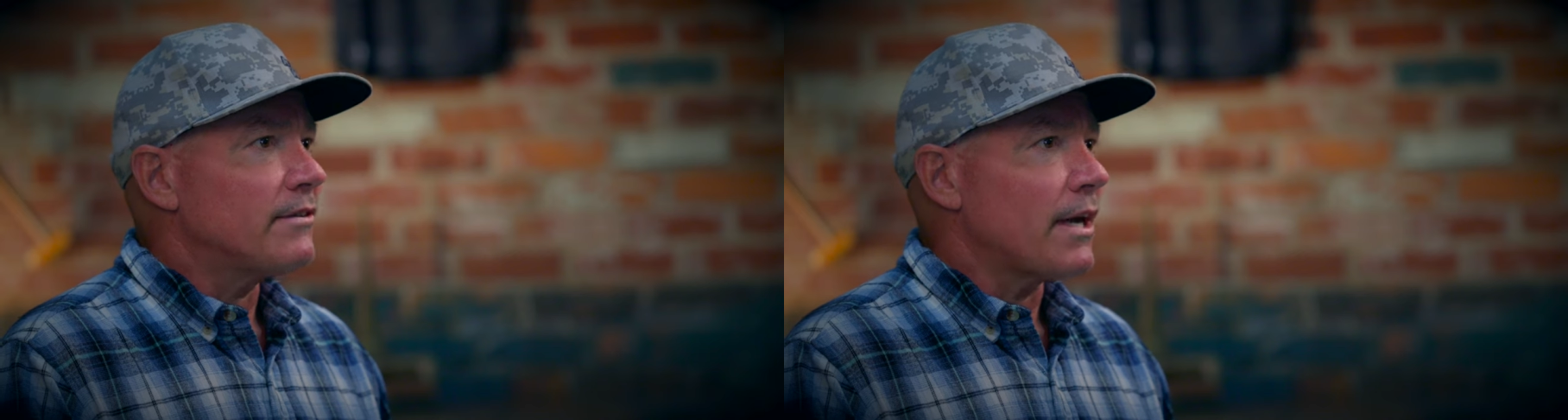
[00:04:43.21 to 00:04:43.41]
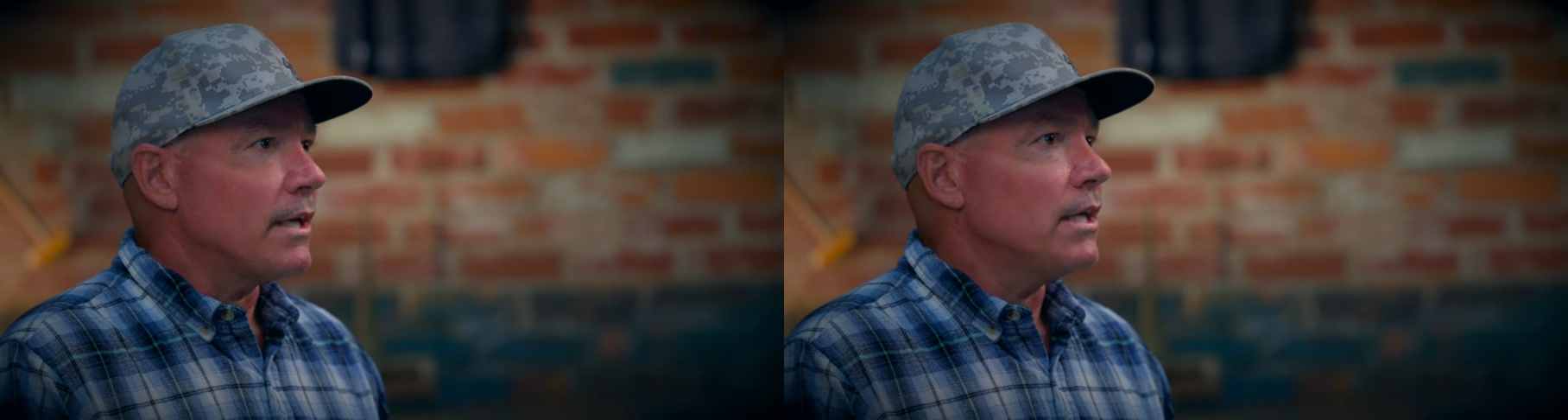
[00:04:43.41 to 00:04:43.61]

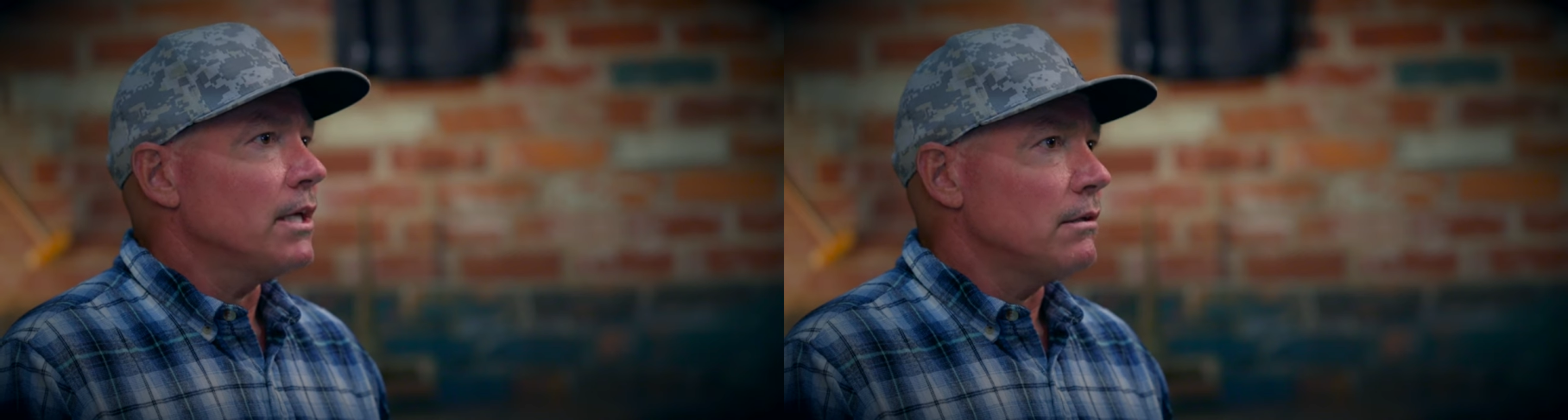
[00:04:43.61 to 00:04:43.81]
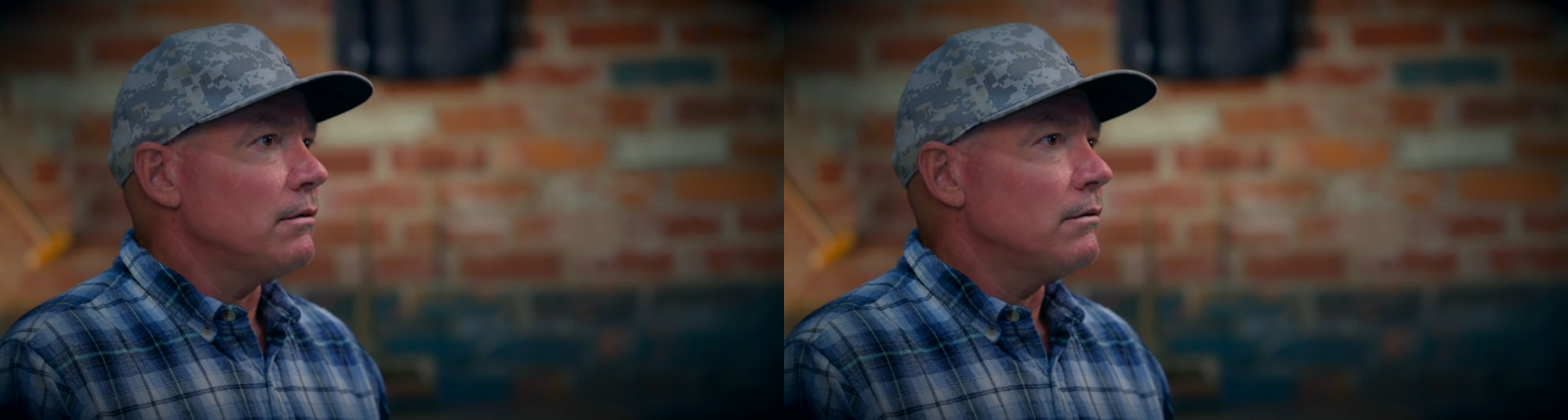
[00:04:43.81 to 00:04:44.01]
tight
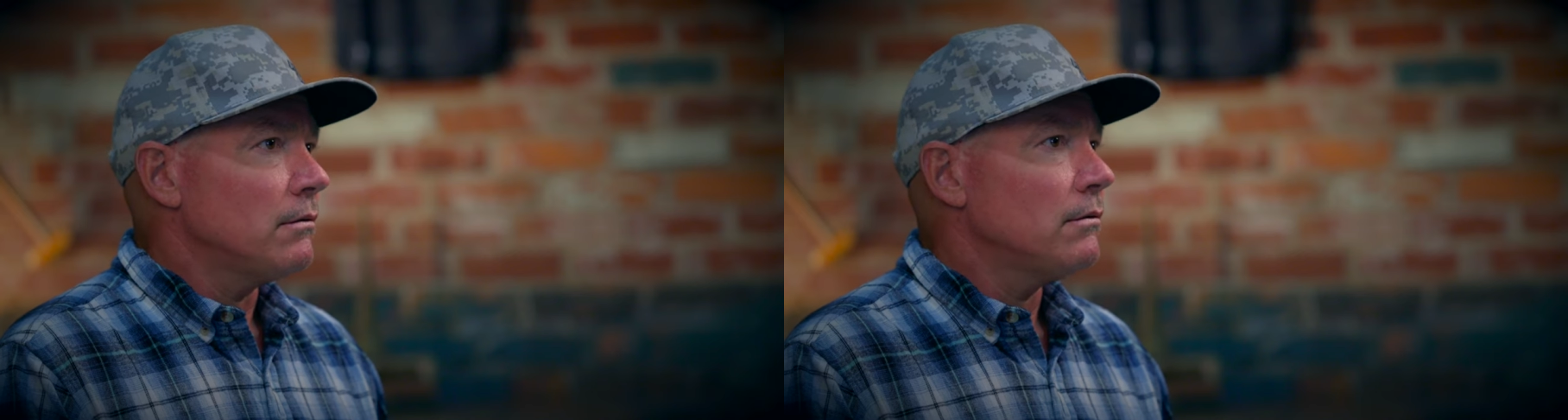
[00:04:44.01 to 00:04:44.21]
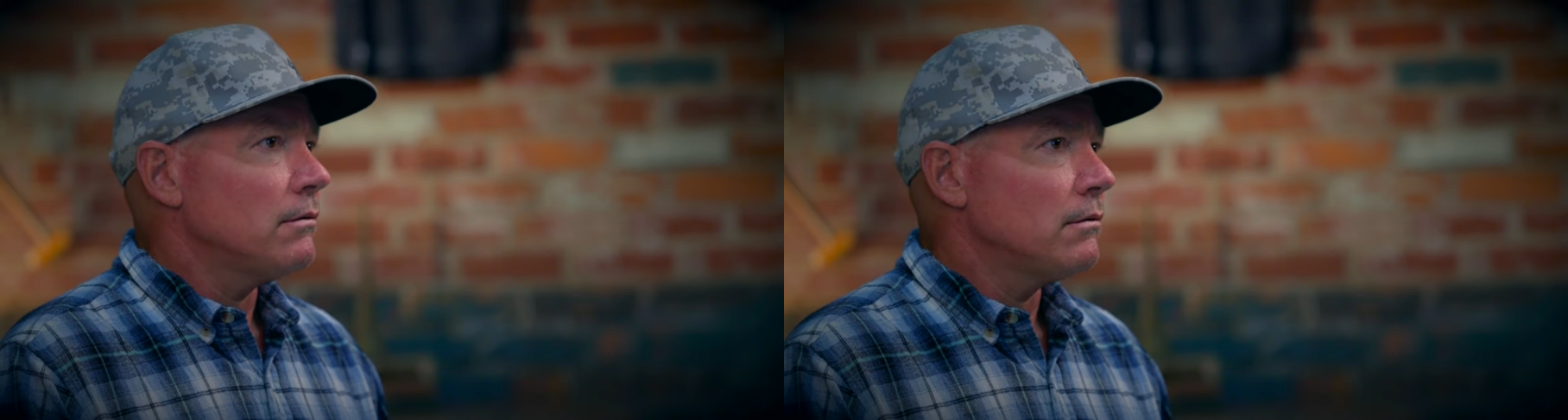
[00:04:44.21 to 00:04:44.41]
knit
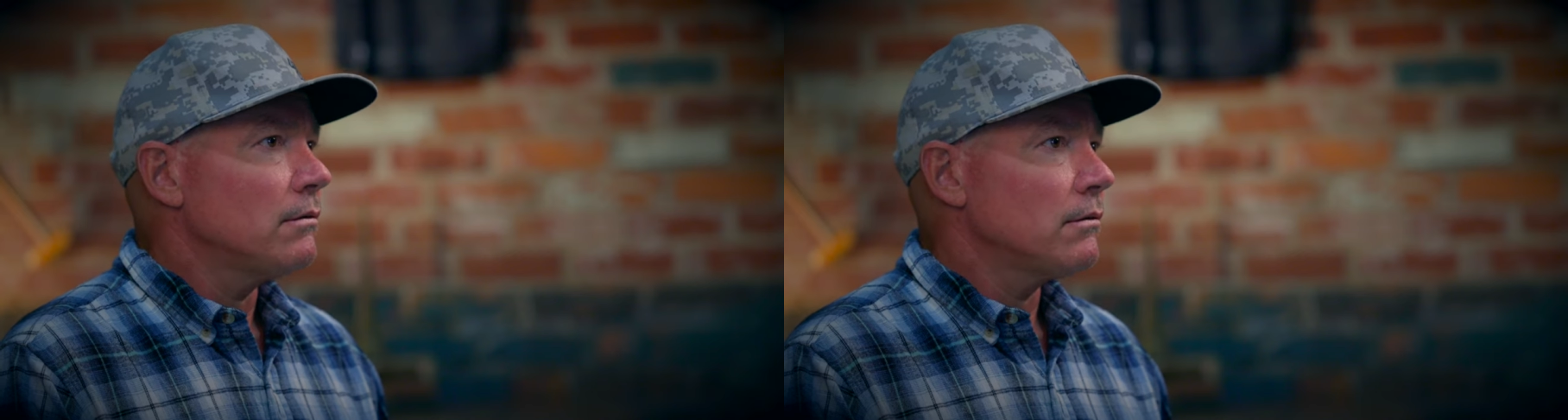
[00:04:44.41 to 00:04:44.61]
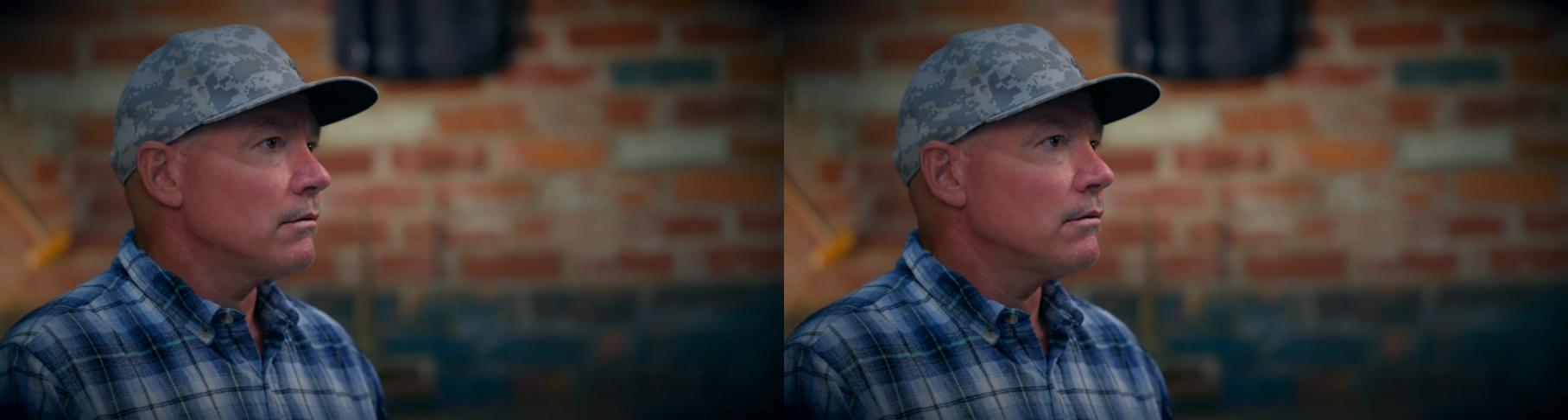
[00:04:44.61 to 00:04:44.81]

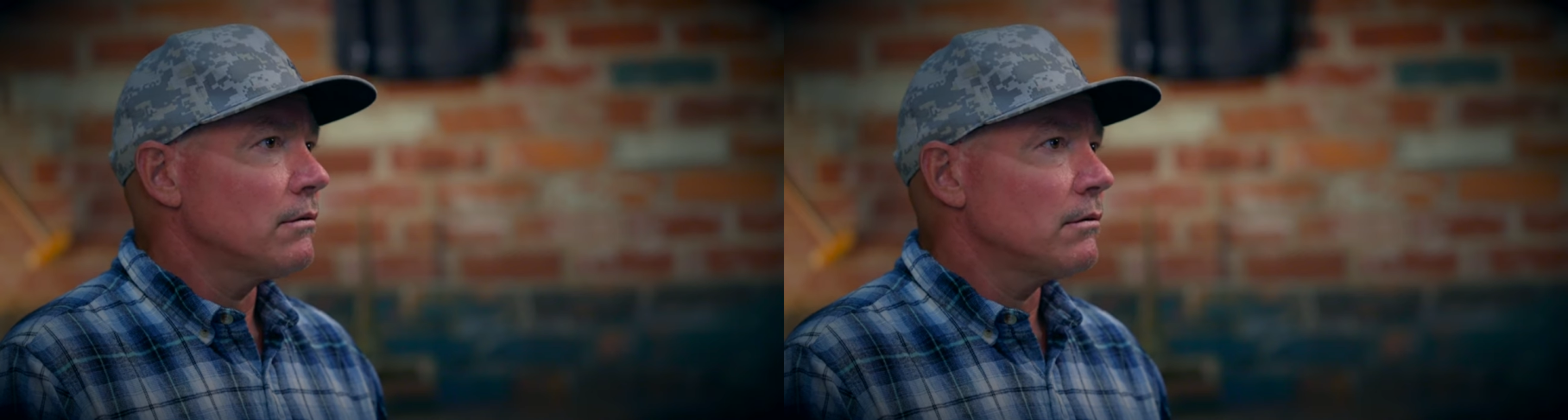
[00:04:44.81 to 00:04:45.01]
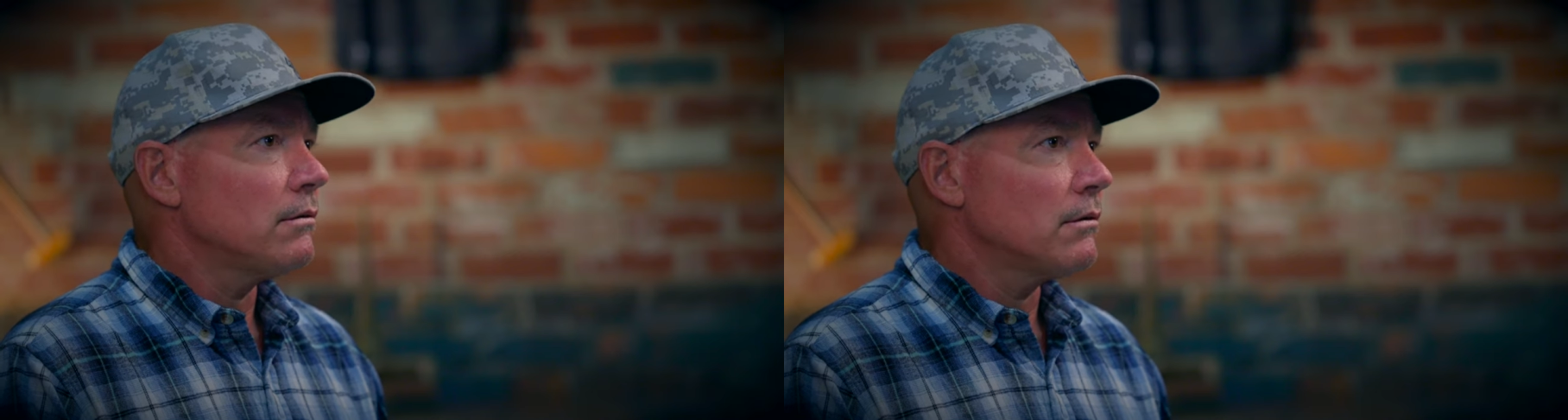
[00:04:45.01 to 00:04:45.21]

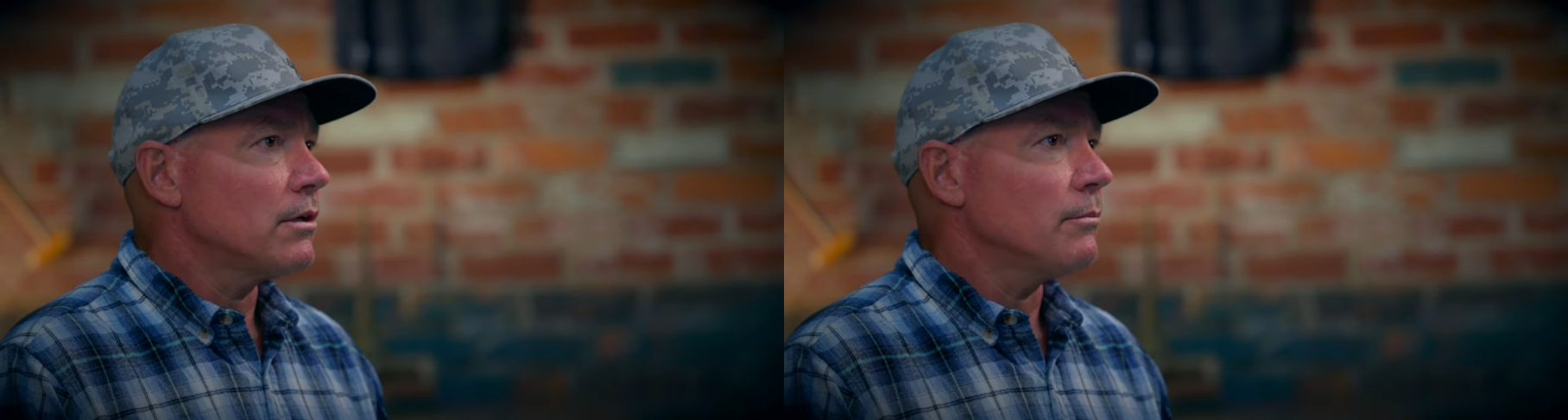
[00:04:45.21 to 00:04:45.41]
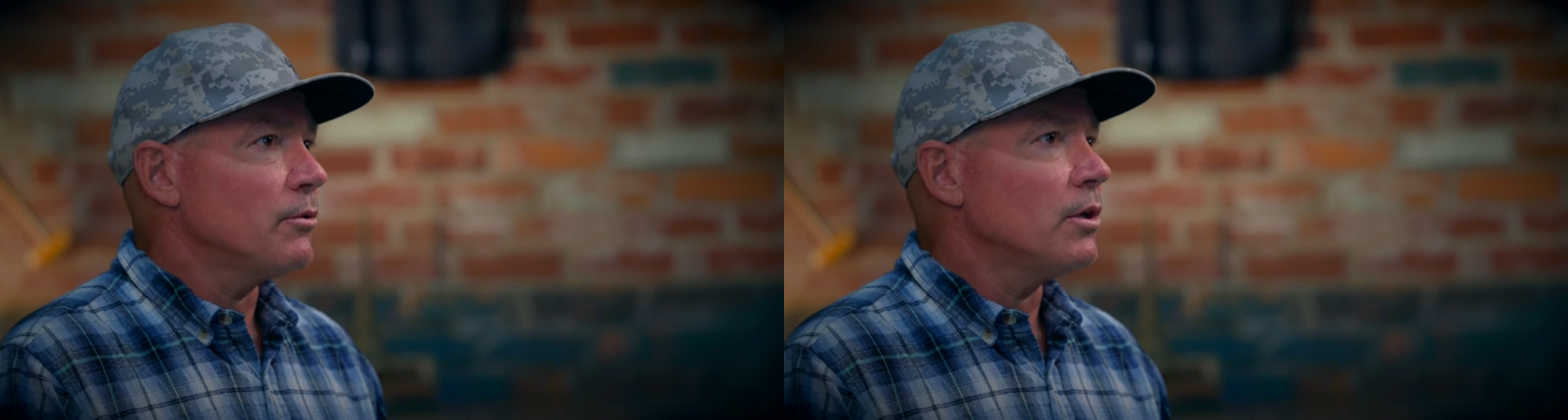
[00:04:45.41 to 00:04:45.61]

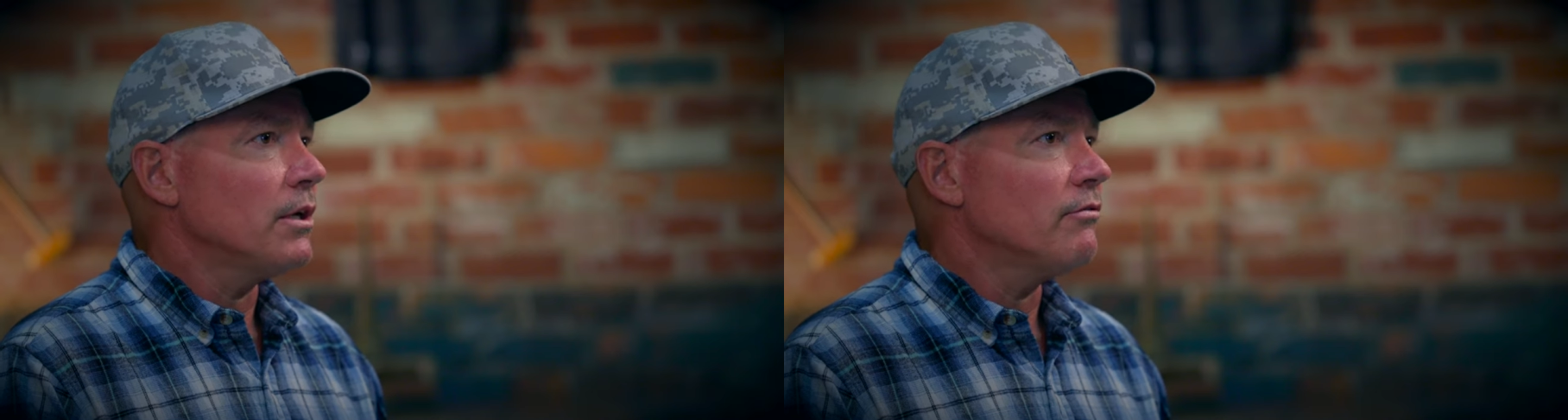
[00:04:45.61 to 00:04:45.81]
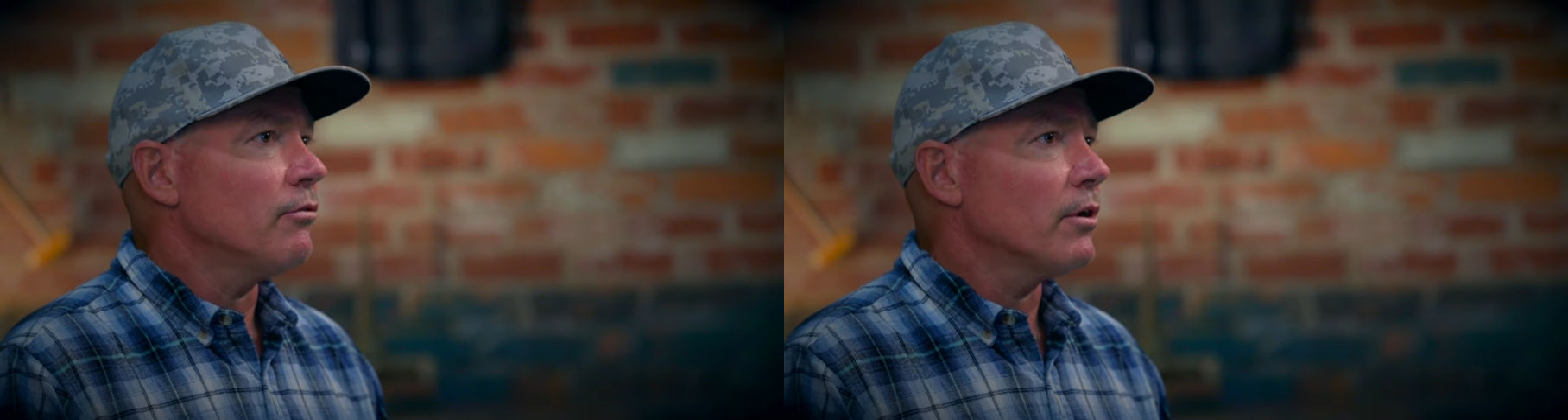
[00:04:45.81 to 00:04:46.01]

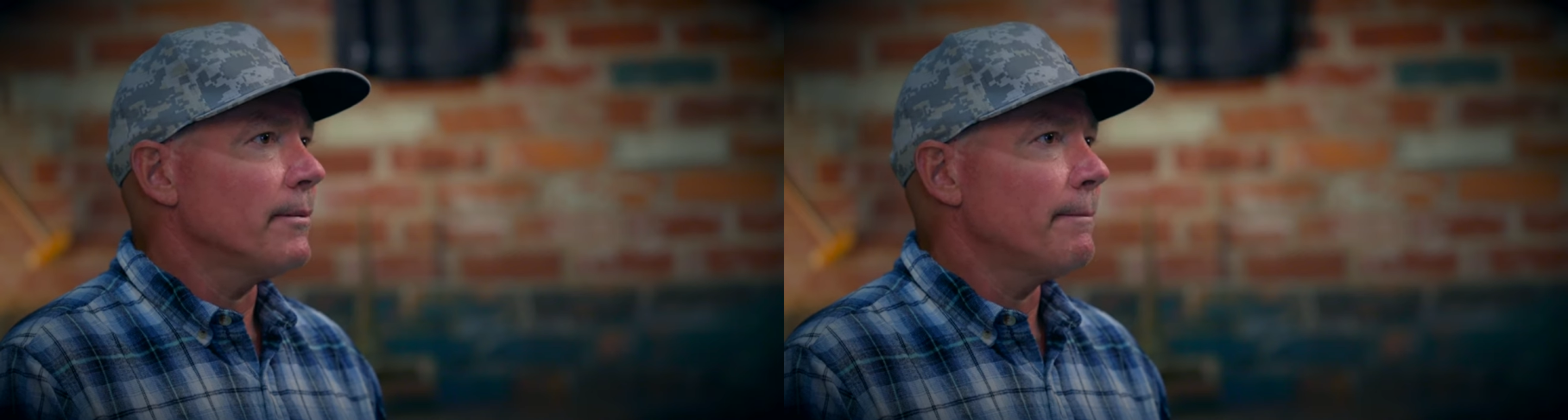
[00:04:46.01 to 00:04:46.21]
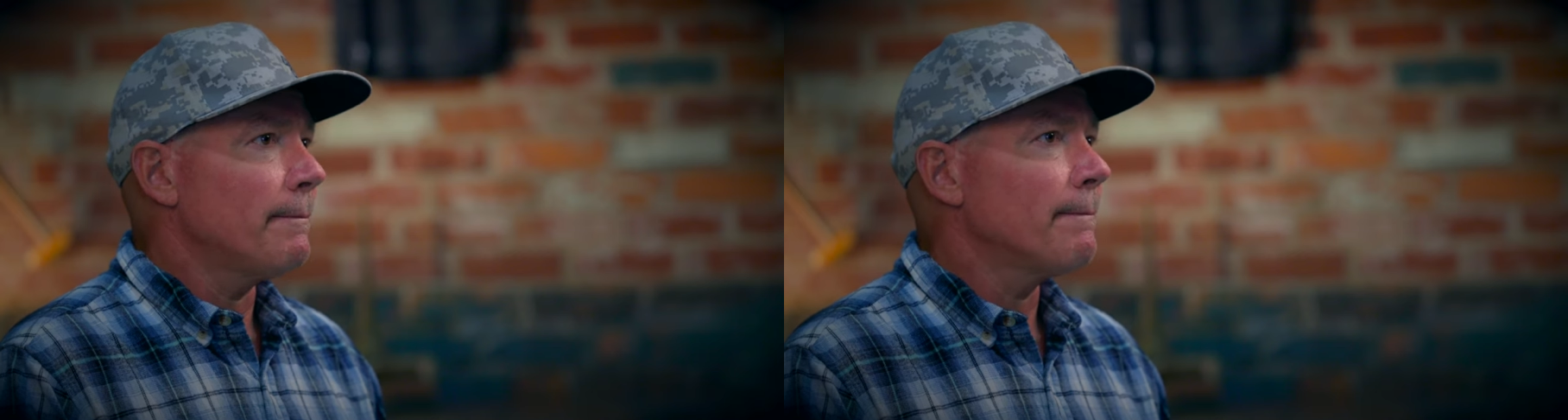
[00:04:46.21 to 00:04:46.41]
community for it.